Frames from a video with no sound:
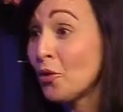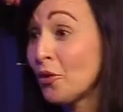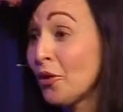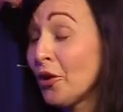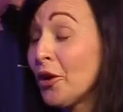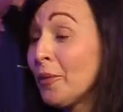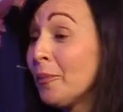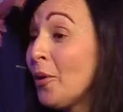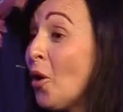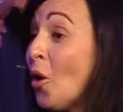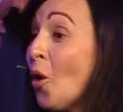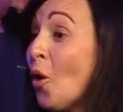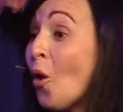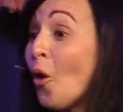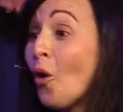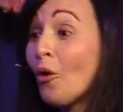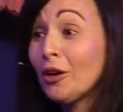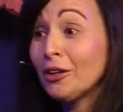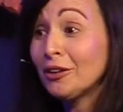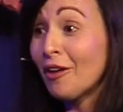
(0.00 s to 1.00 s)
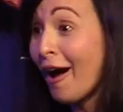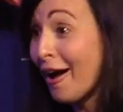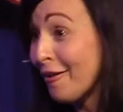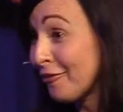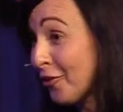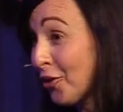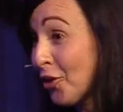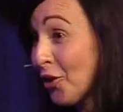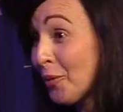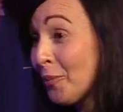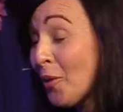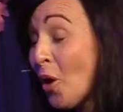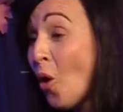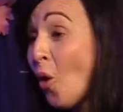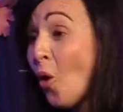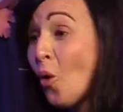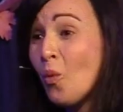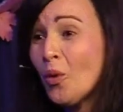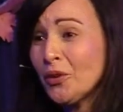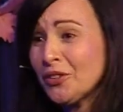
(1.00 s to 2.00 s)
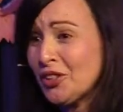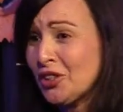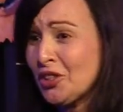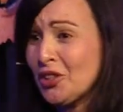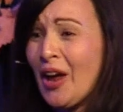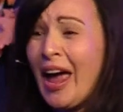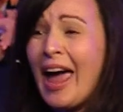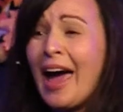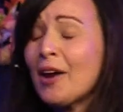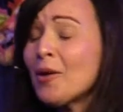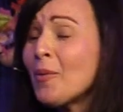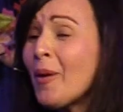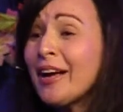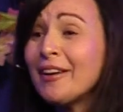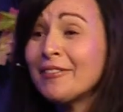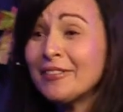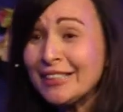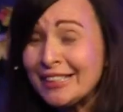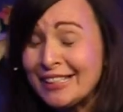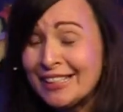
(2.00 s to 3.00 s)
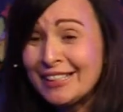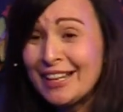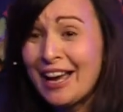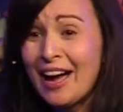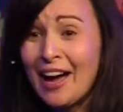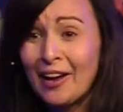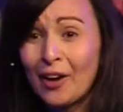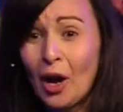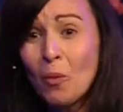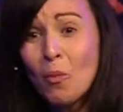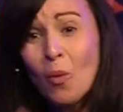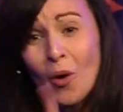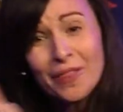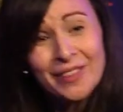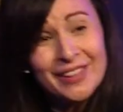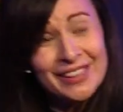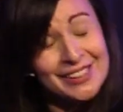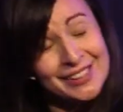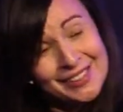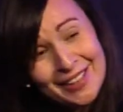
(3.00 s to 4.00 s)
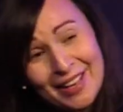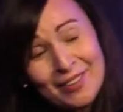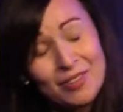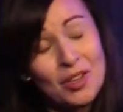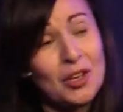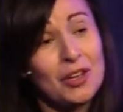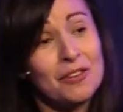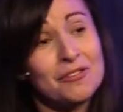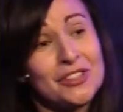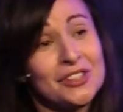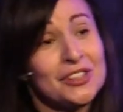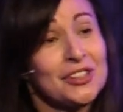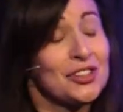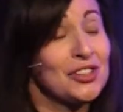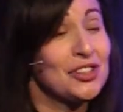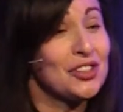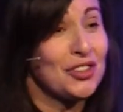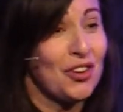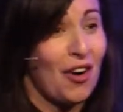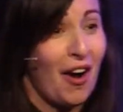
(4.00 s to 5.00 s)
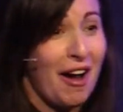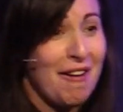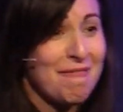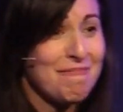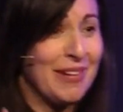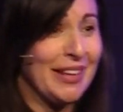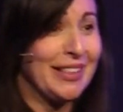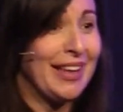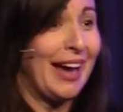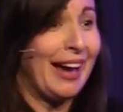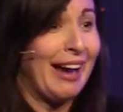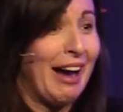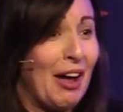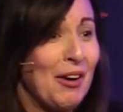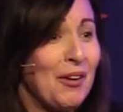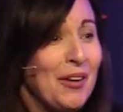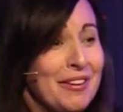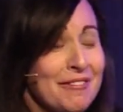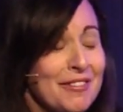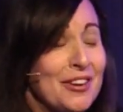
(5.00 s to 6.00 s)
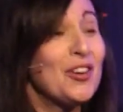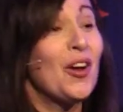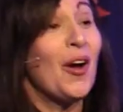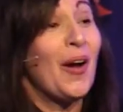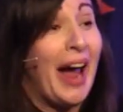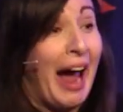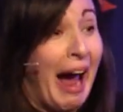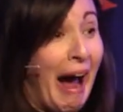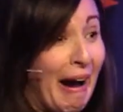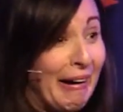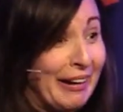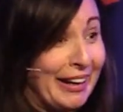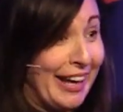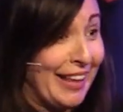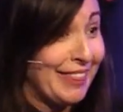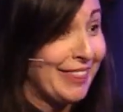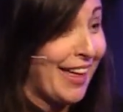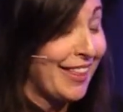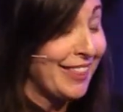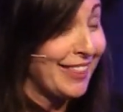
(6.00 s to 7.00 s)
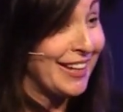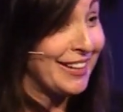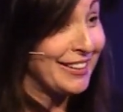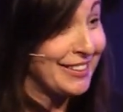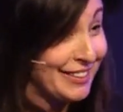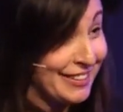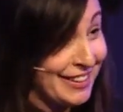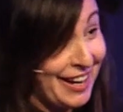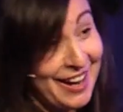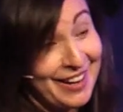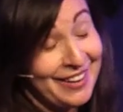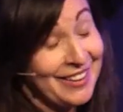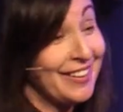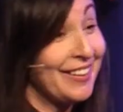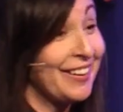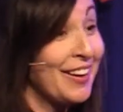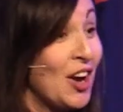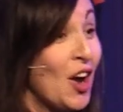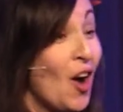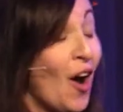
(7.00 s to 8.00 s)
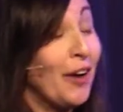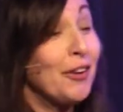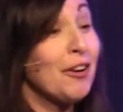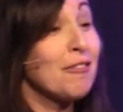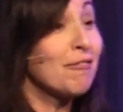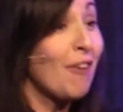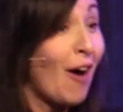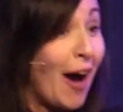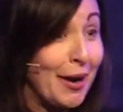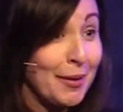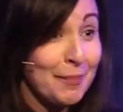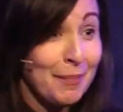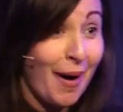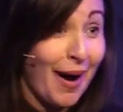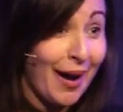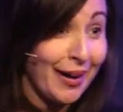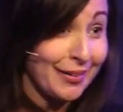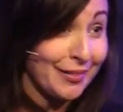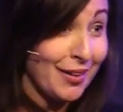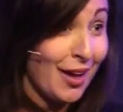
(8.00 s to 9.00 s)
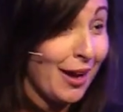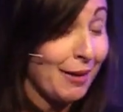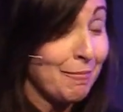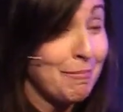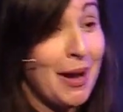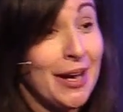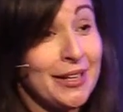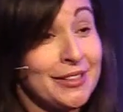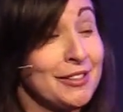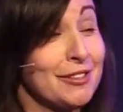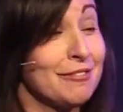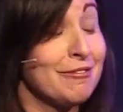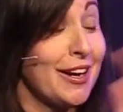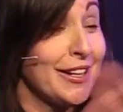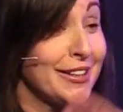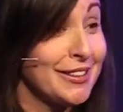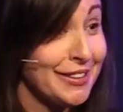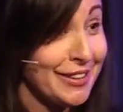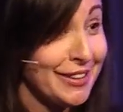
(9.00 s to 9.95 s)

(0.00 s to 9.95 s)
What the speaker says: group or a life group, or wants to know, how do I even start? I want this thing that you've just described, but like, I don't even know how to get that thing started. I don't ride a bike like Pastor Russ